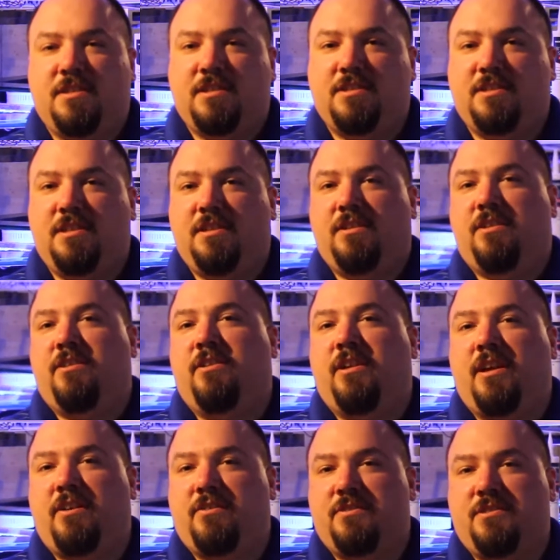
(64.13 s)
1600
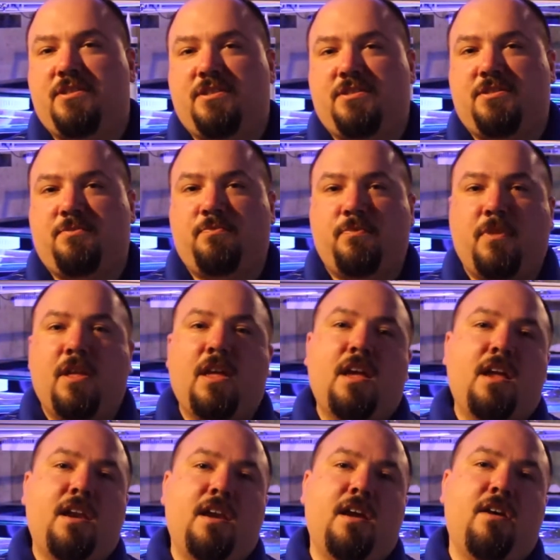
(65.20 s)
gallon system.
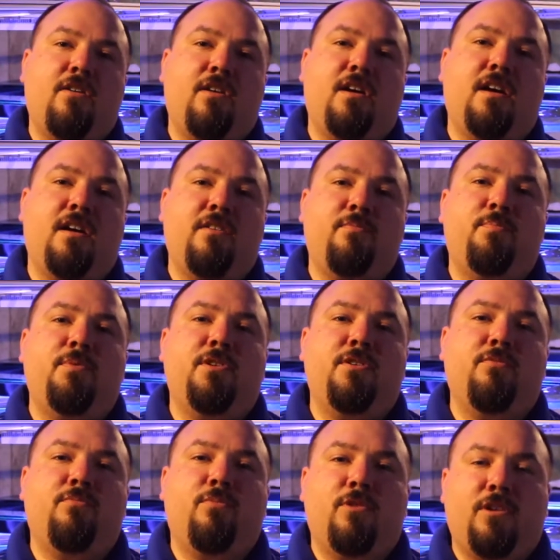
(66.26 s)
Now, I've
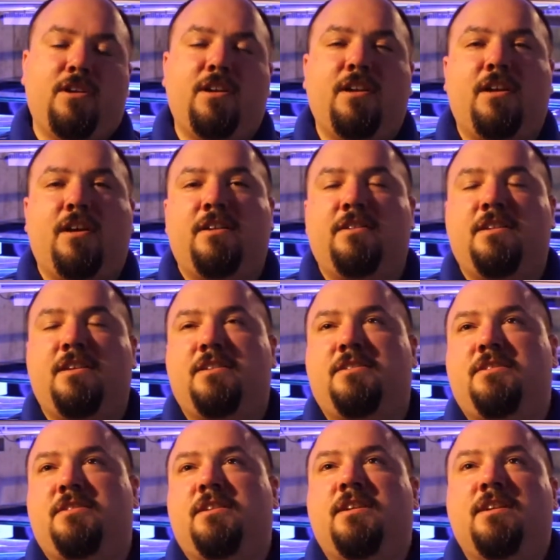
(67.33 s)
been working on
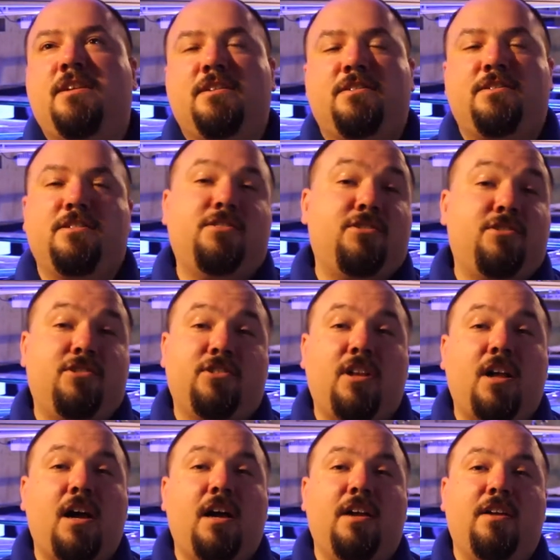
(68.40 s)
this since
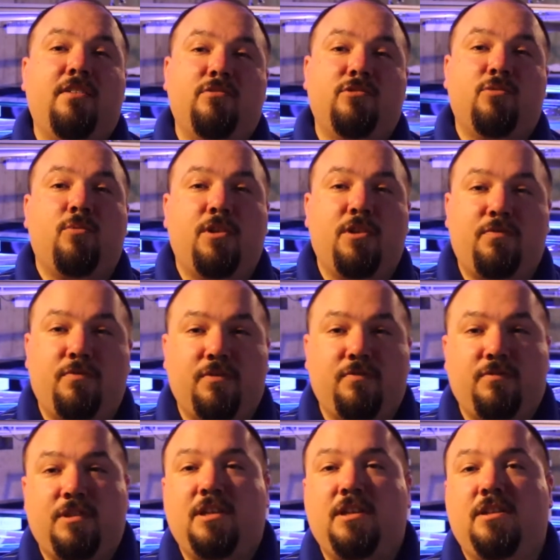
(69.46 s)
July of
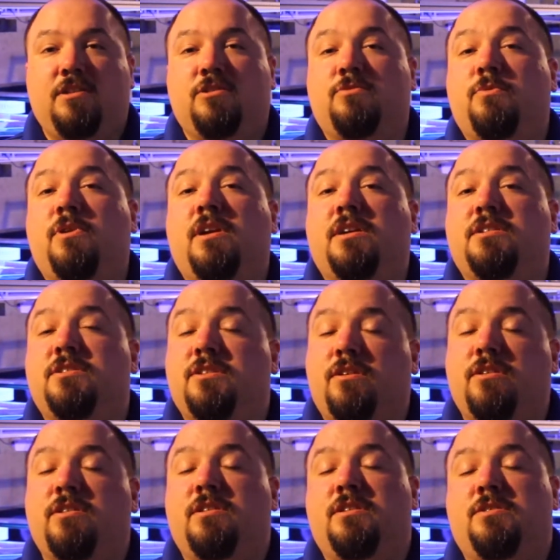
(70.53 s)
2015 is when I
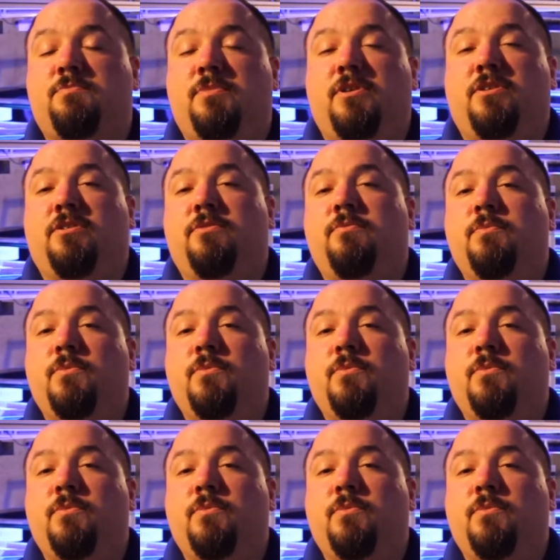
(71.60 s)
started this build,